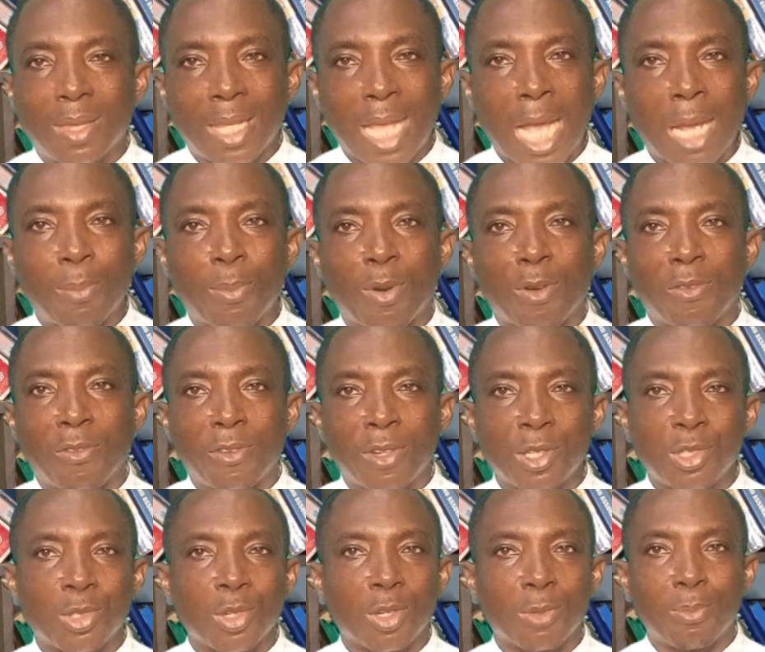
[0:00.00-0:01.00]
type of
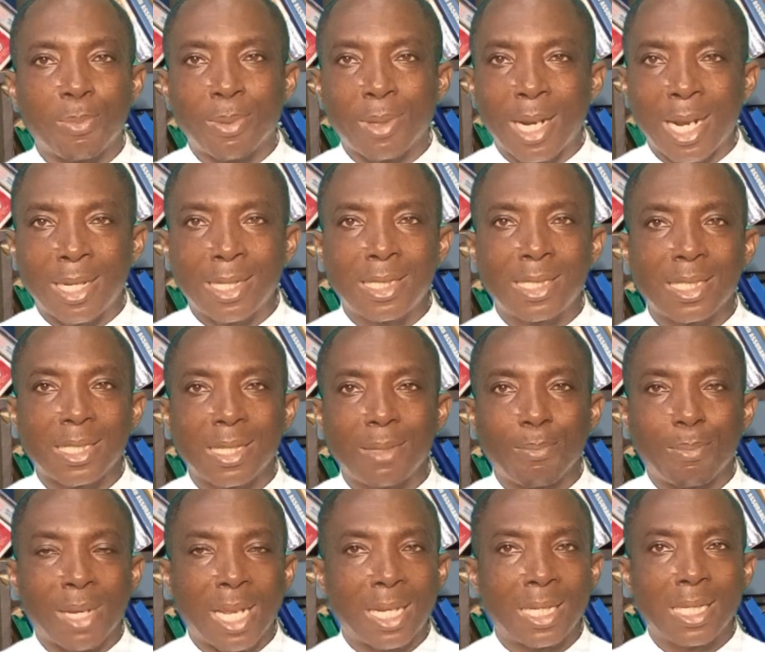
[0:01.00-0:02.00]
resource, plant
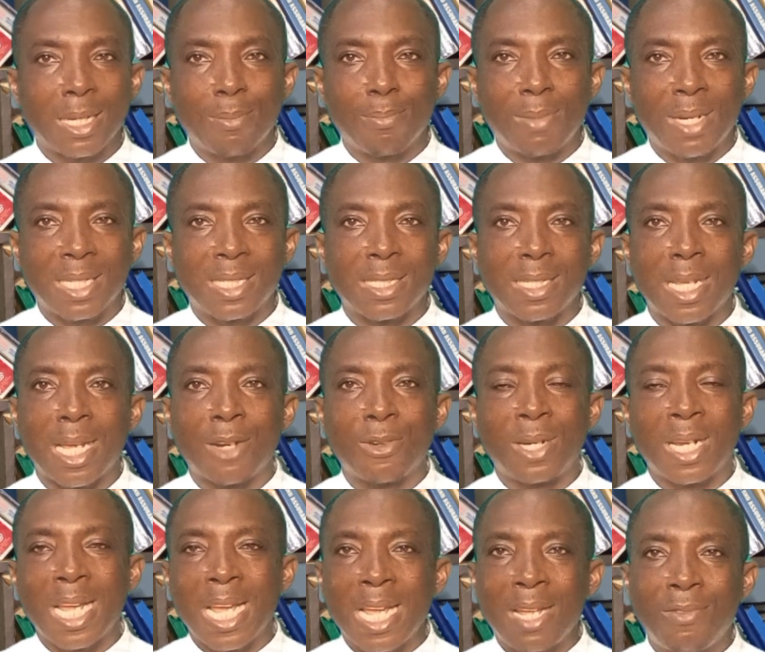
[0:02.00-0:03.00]
and
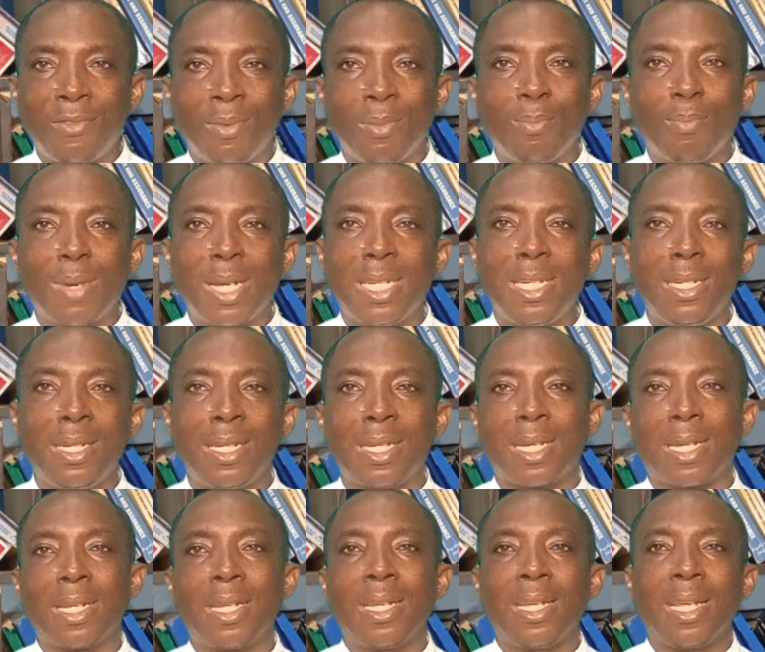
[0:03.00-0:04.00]
machinery, many
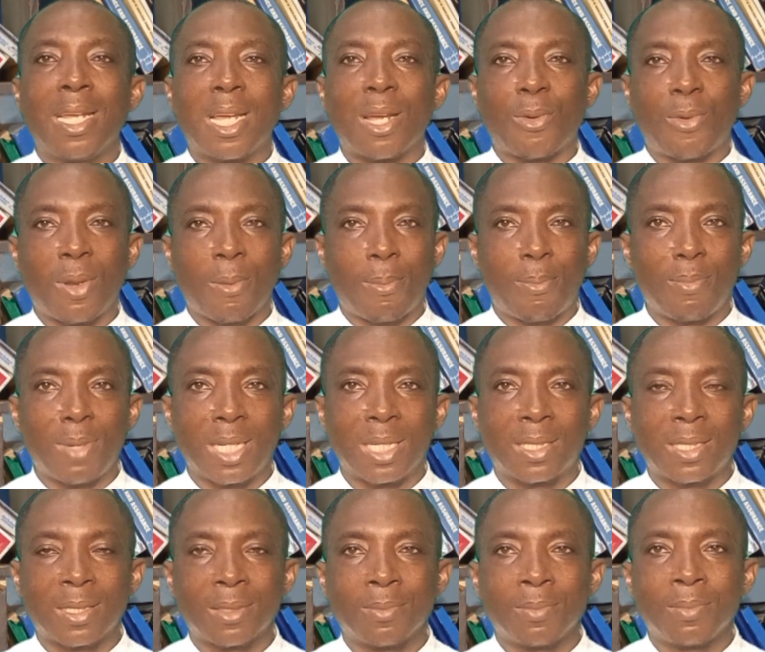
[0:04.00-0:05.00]

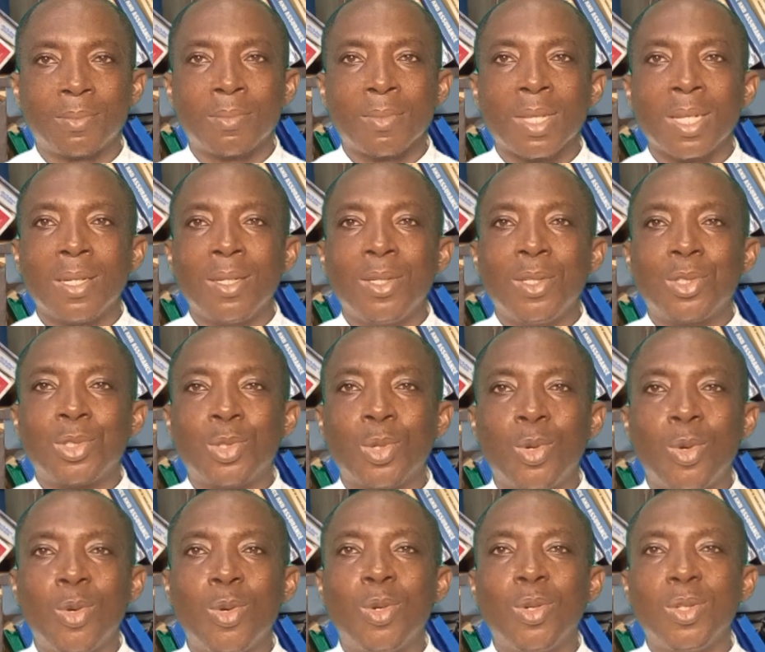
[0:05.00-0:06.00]
equipment.
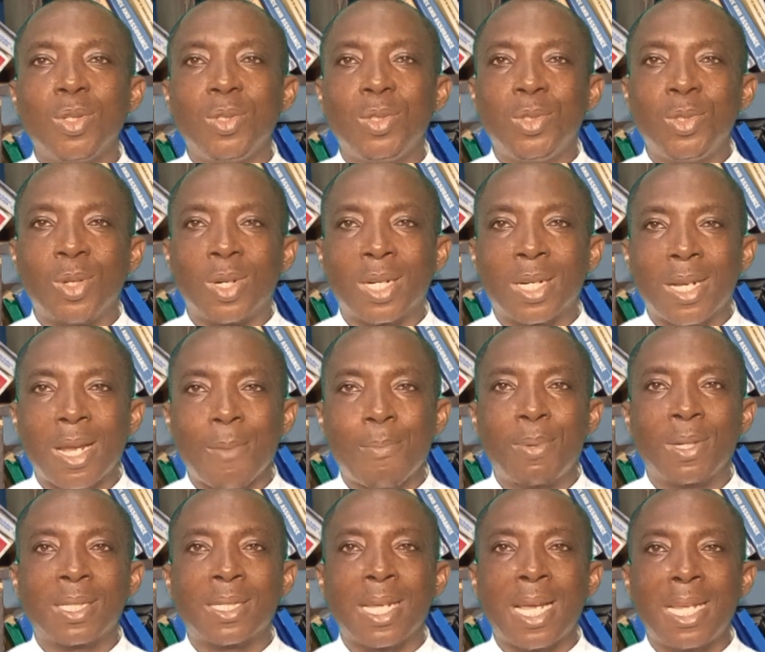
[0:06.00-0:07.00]
So your
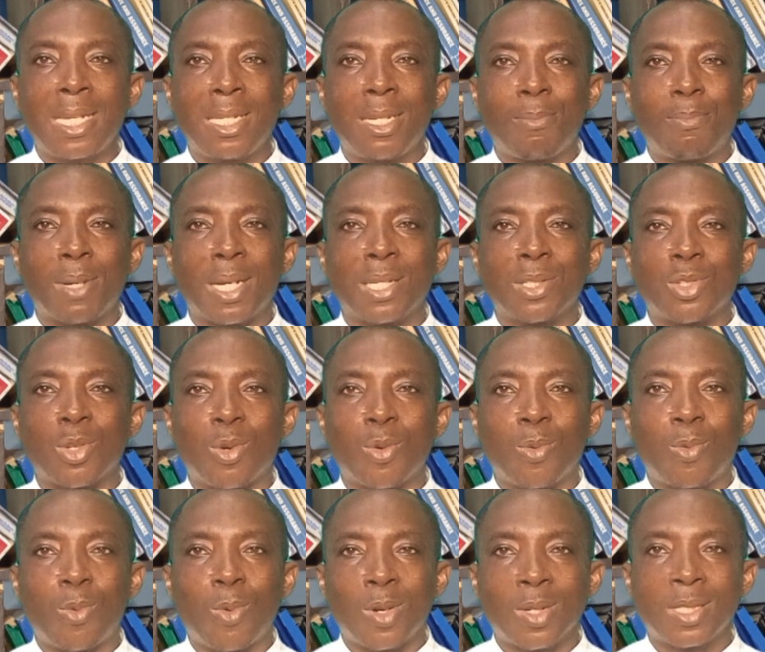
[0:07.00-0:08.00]
capital depends
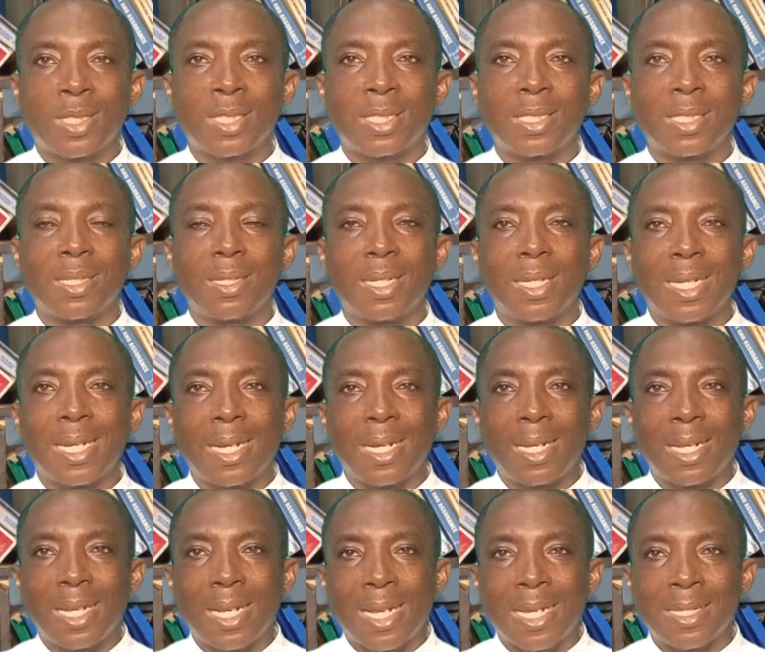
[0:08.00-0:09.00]
on what
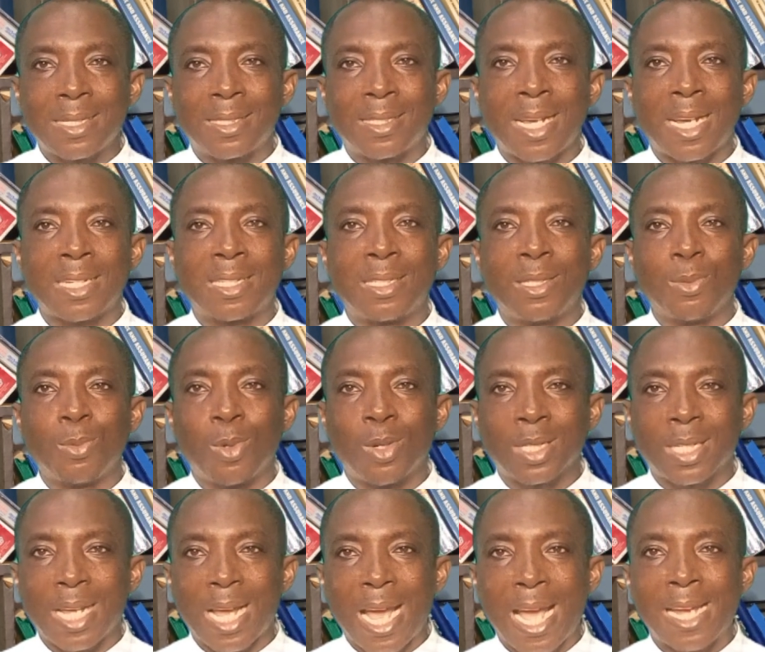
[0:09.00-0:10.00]

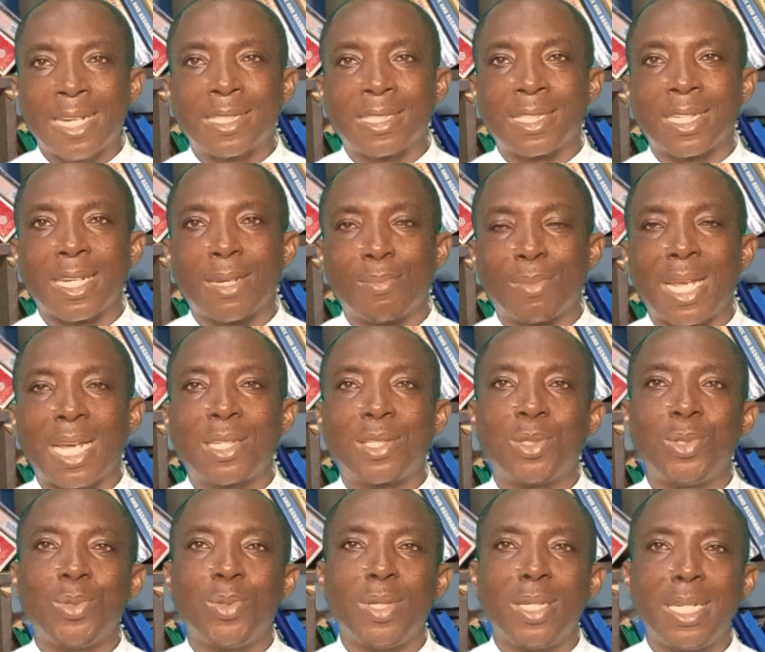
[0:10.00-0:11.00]
item
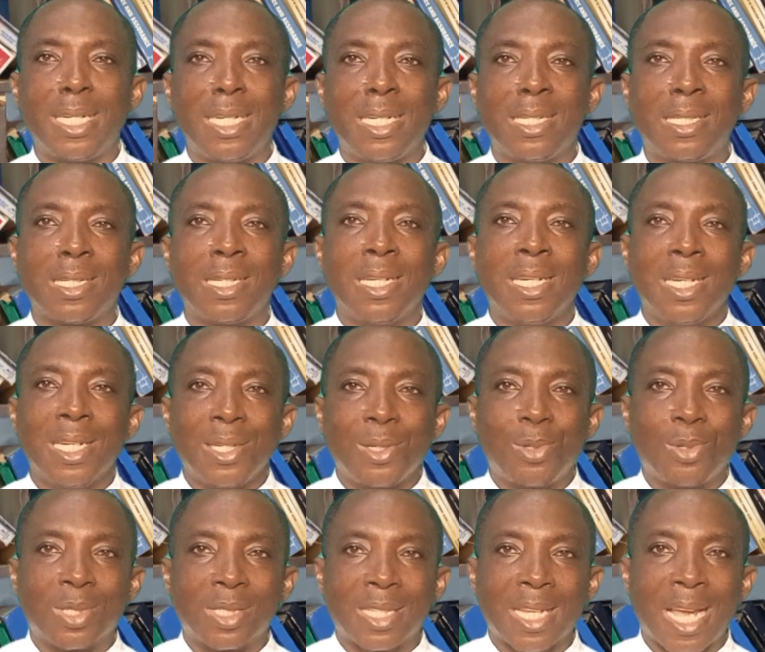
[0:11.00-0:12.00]
that you need
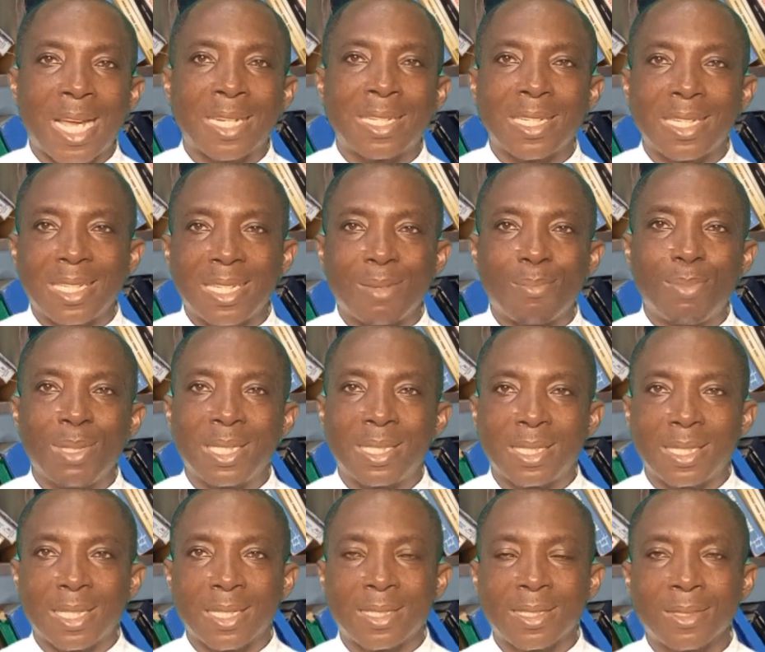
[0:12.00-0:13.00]
to start the
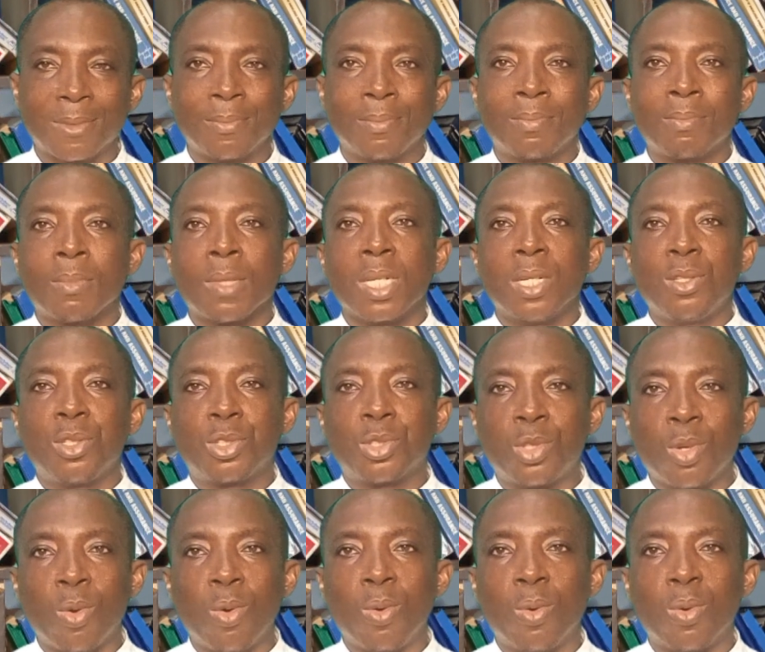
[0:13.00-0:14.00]
business.
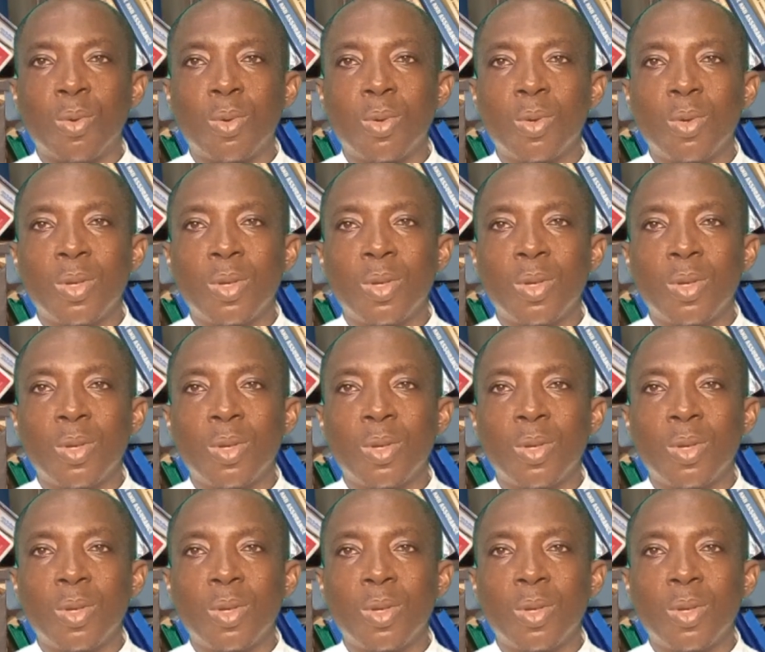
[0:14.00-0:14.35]
So